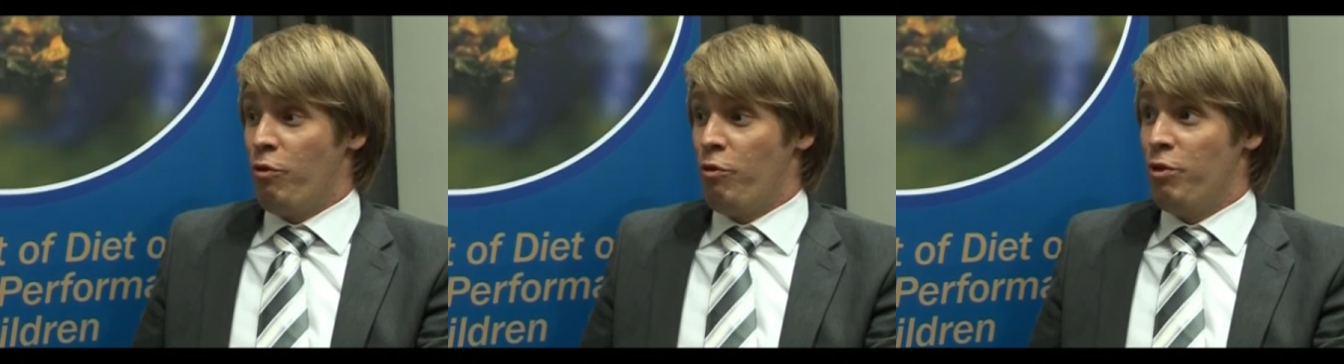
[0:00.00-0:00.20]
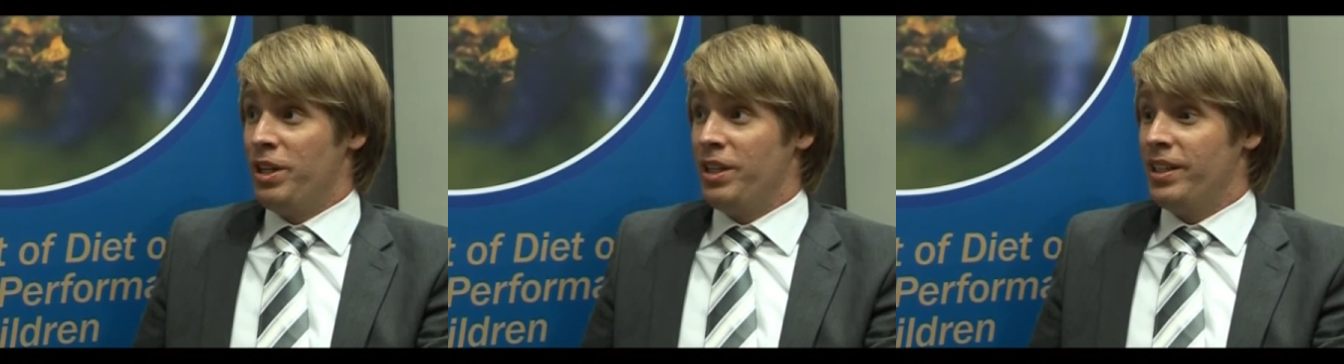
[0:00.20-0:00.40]

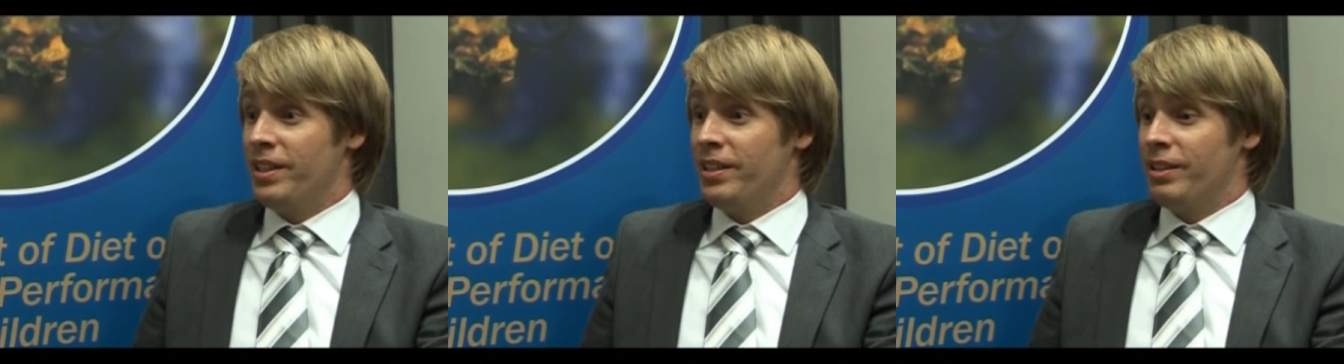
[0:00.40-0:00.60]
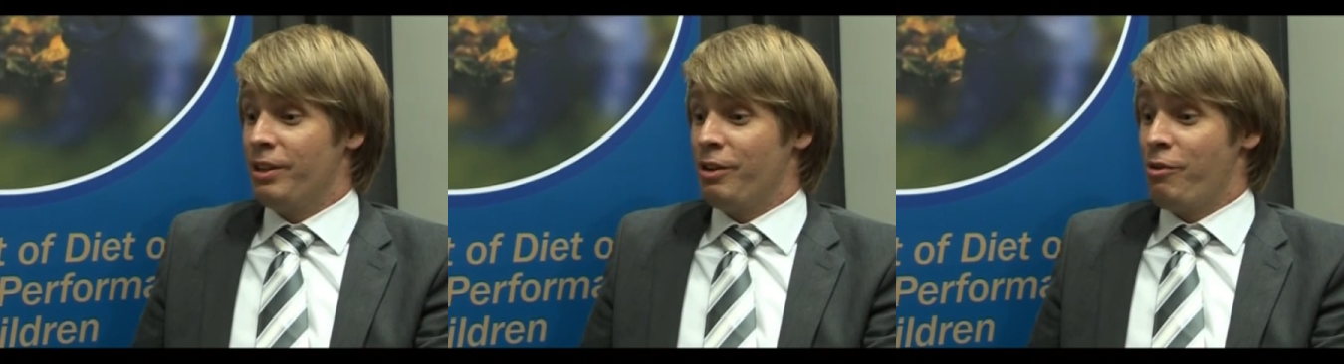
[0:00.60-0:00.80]

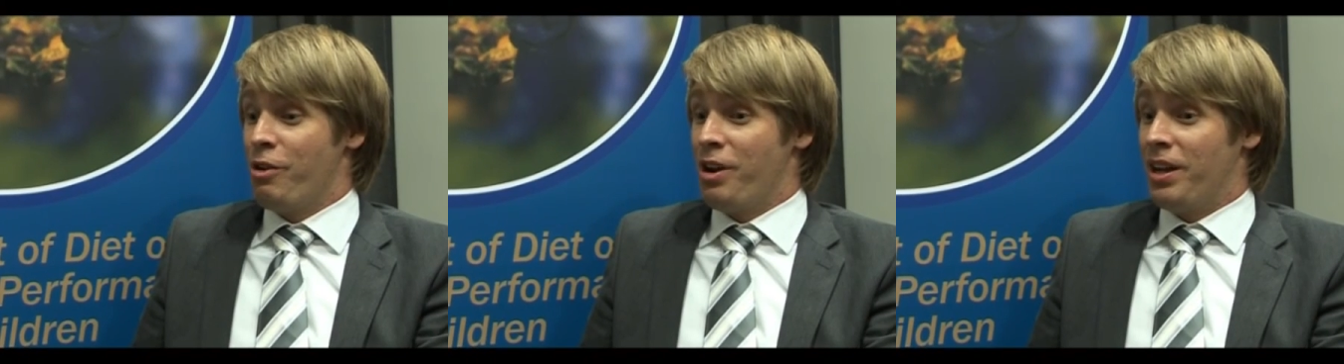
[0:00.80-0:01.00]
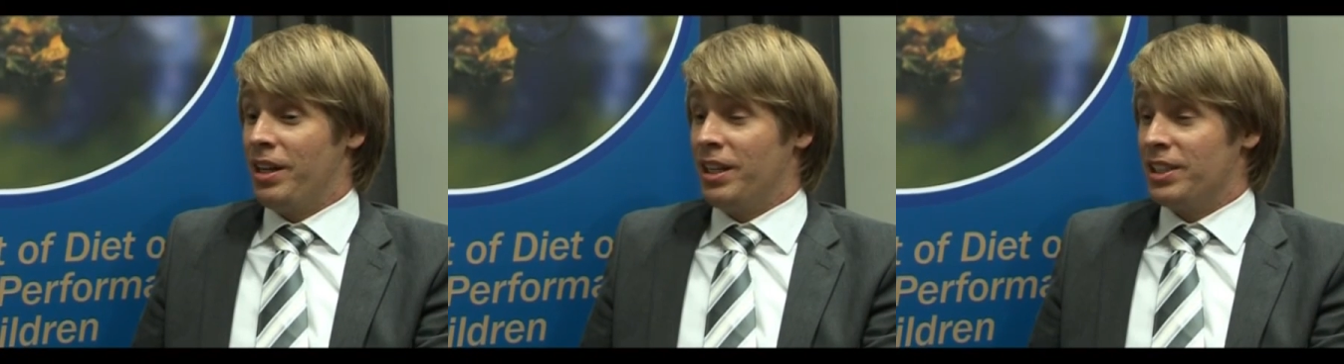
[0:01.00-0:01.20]
We
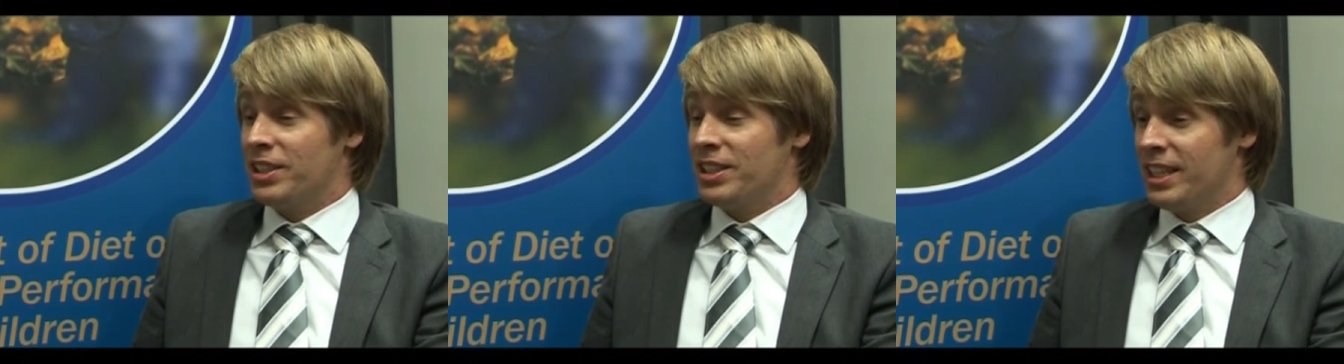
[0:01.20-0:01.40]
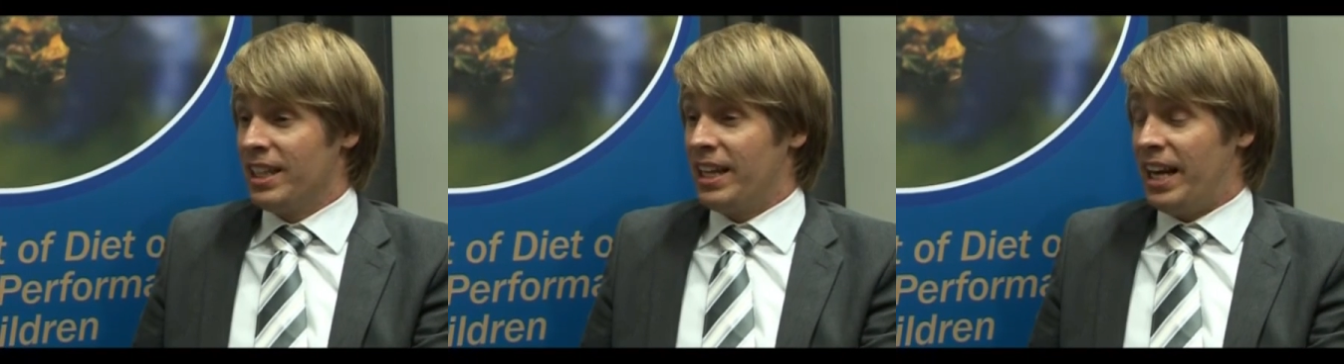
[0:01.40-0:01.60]
are
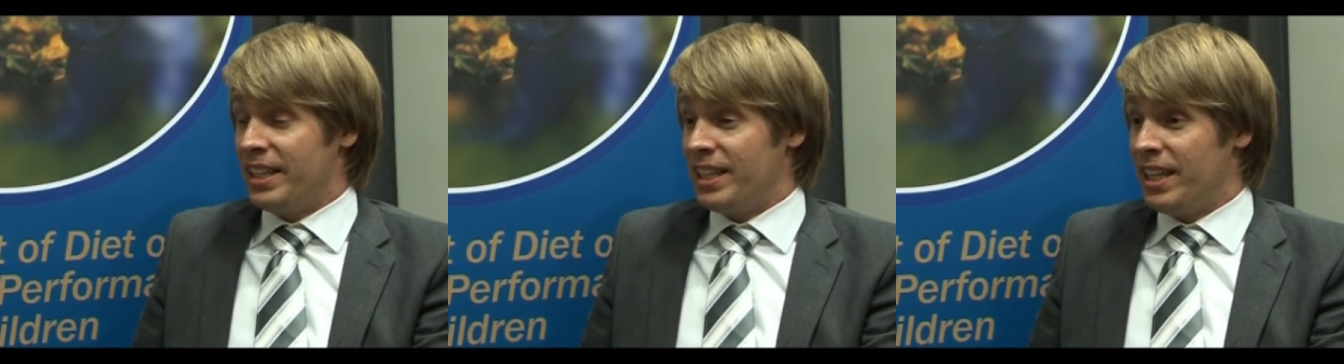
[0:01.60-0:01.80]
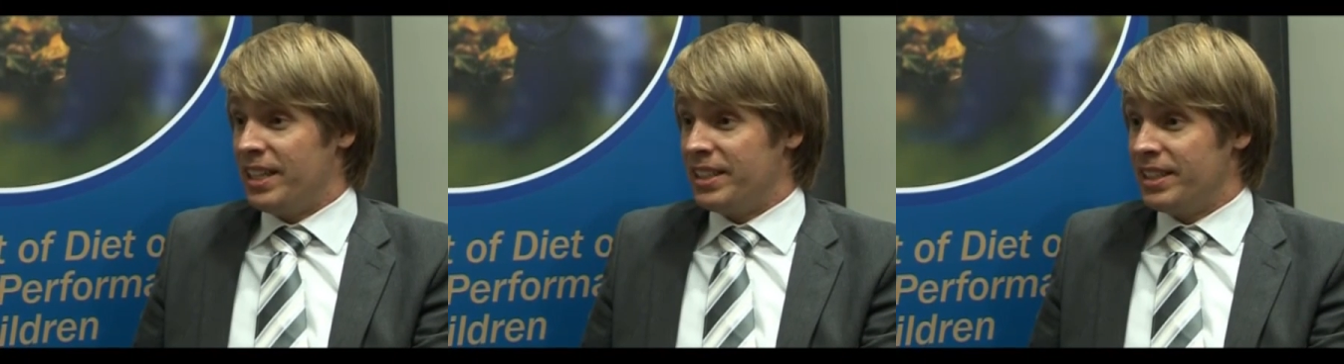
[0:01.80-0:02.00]
still
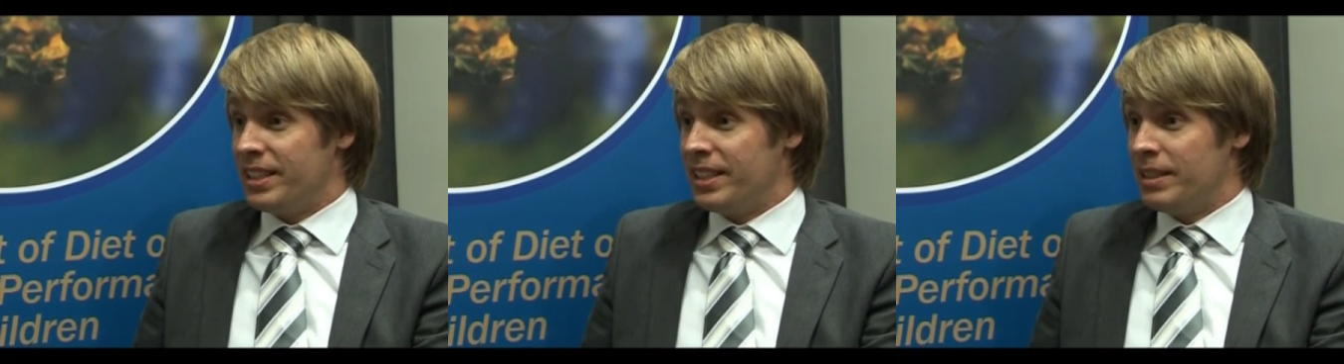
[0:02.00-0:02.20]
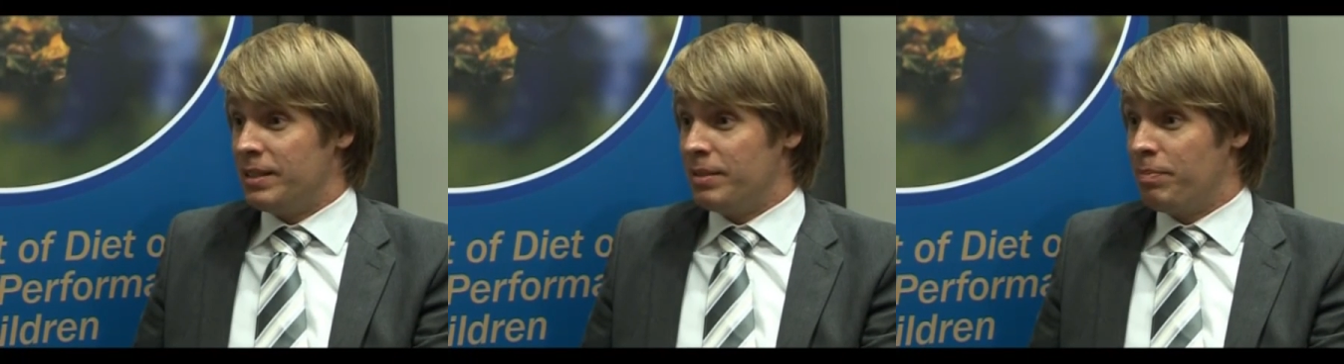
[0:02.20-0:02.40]

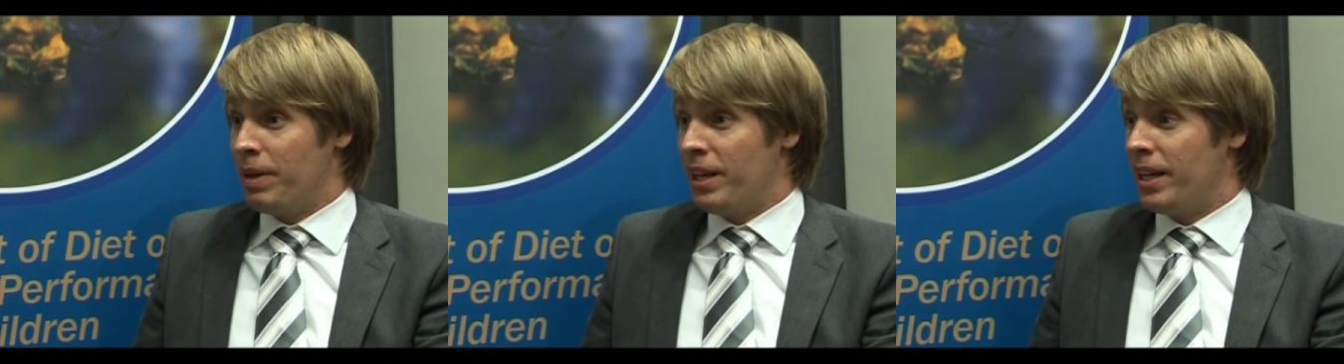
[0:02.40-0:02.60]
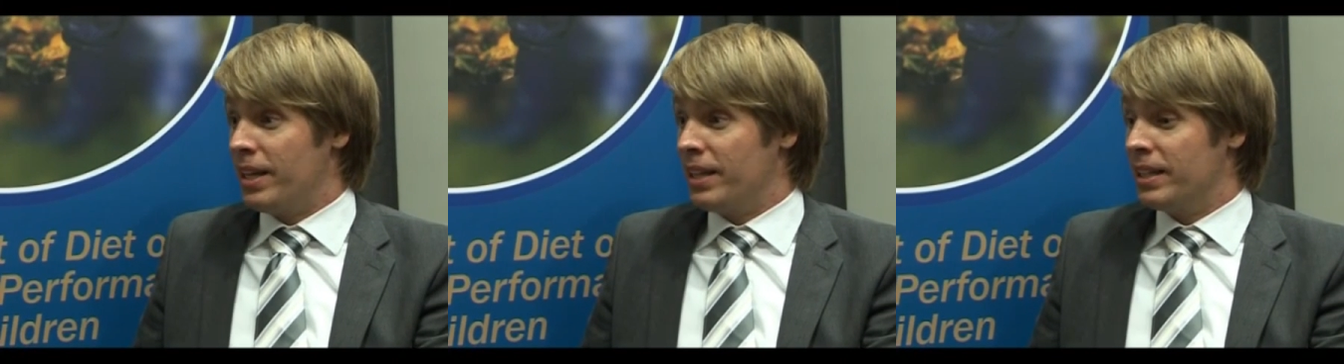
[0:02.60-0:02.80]
analyzing it,
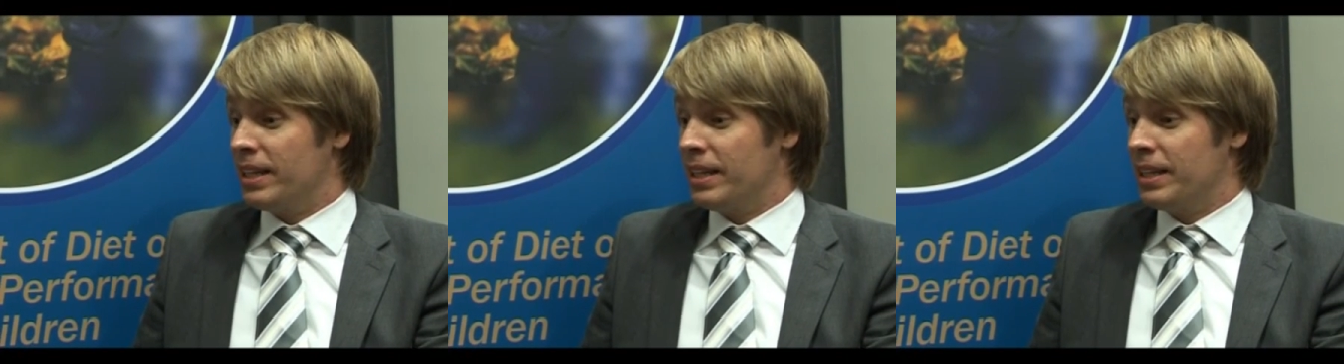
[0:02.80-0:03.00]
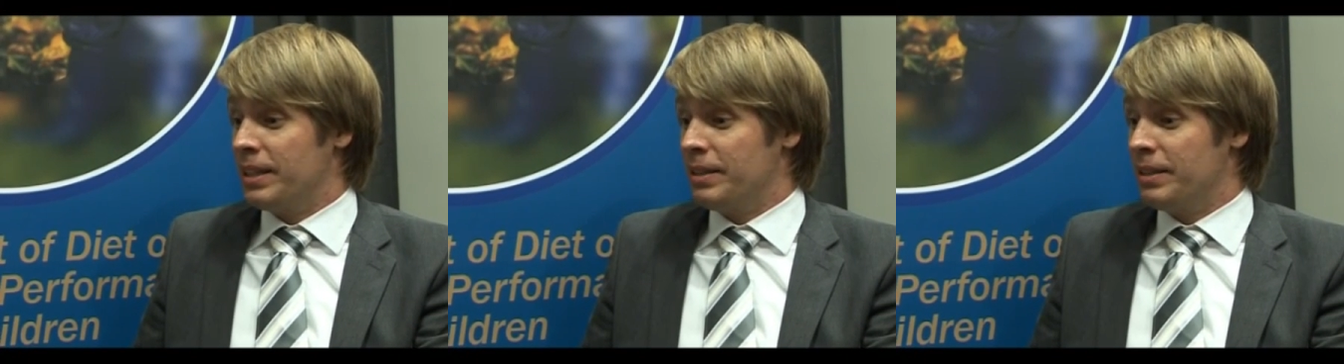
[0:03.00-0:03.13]
but